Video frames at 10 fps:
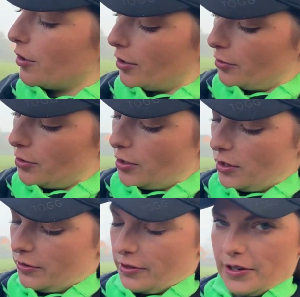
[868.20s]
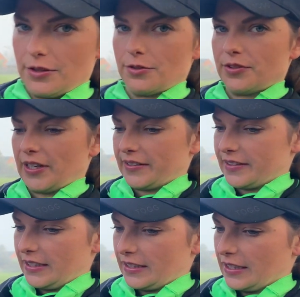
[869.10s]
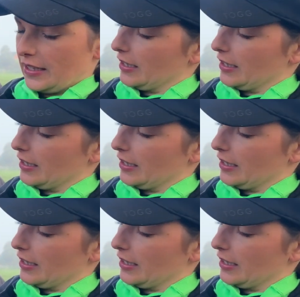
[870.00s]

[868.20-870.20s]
Oh, you don't look very enthusiastic,